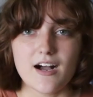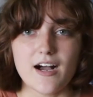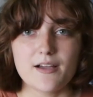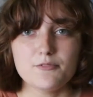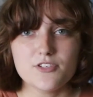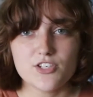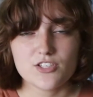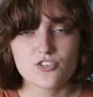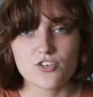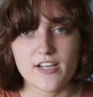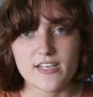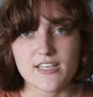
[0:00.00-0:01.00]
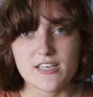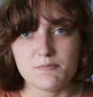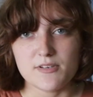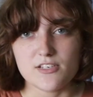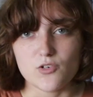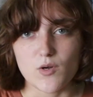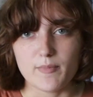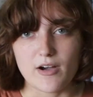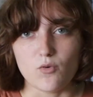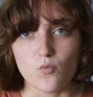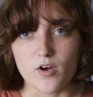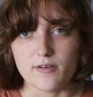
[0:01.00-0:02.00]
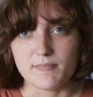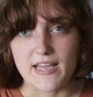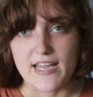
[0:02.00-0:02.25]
I would just try to keep it to about 1